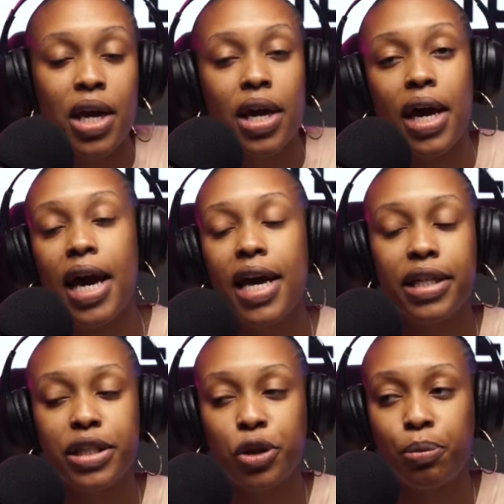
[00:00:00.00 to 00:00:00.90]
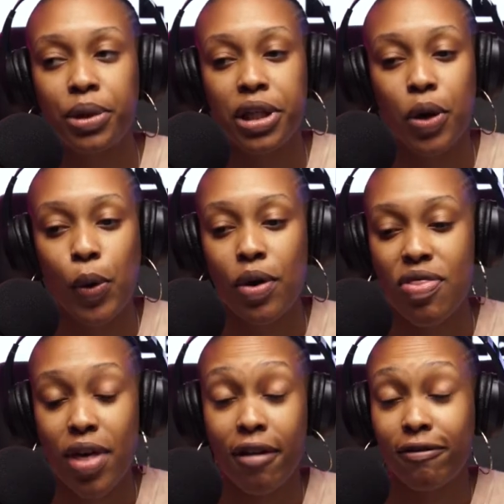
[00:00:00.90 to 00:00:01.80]
and it'll be on
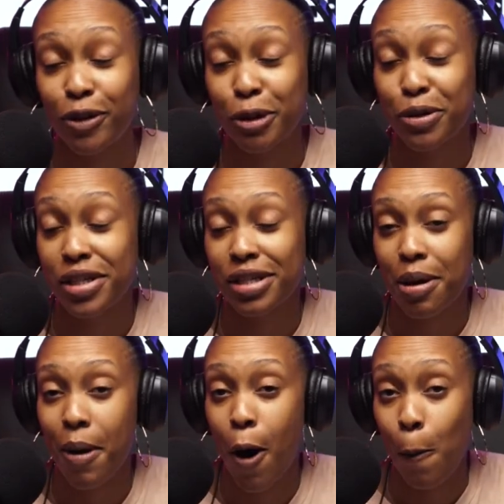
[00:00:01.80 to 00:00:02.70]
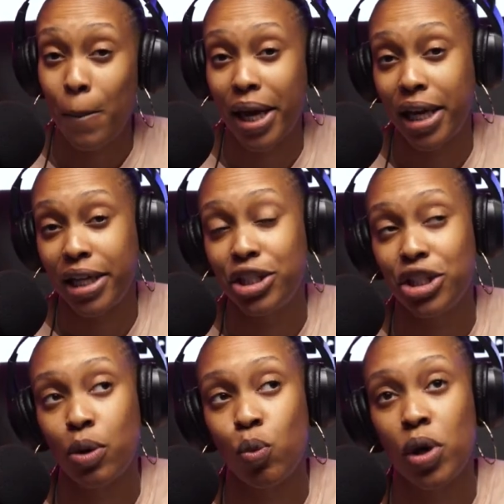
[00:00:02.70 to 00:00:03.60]
that first homepage
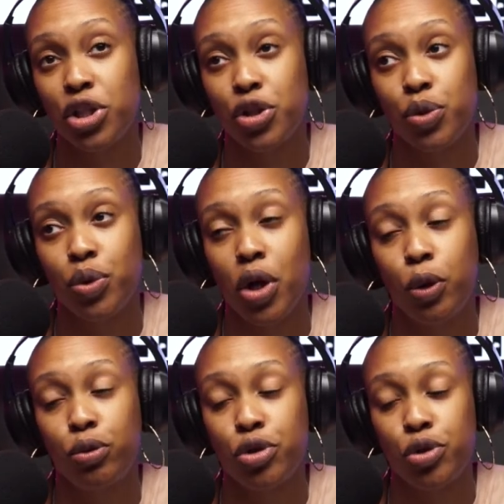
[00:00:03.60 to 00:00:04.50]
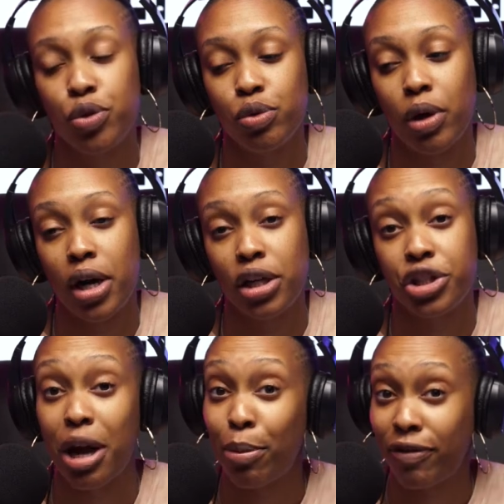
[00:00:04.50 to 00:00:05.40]
once you go to
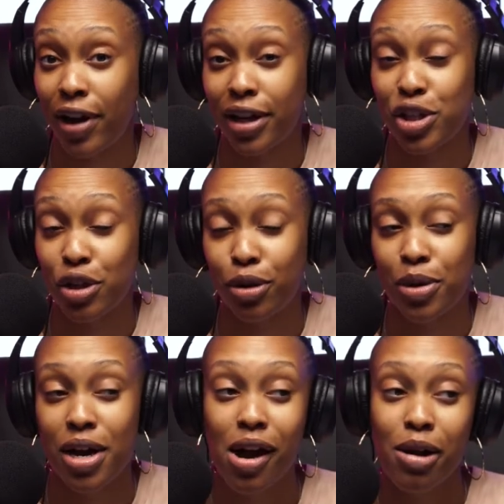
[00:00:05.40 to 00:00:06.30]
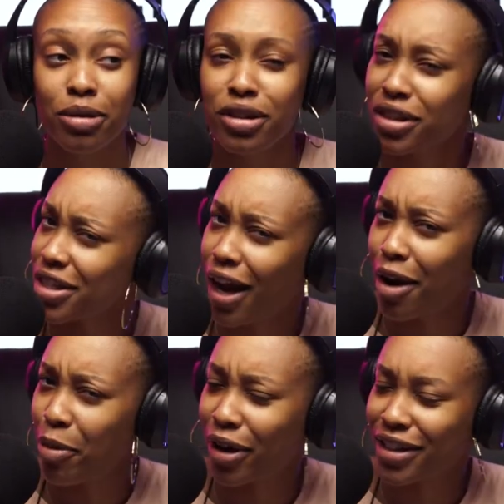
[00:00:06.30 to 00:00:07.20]
Shopify. So a little excited
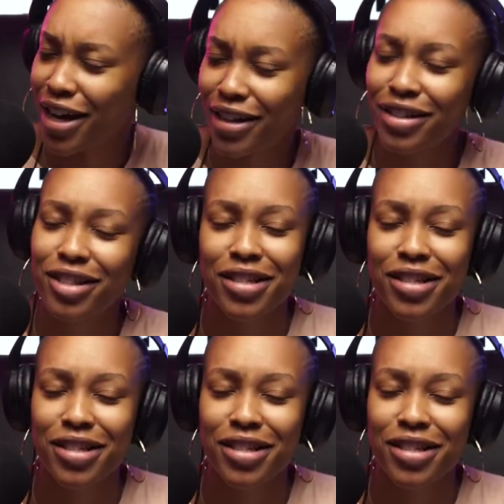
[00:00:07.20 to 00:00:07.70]
about that.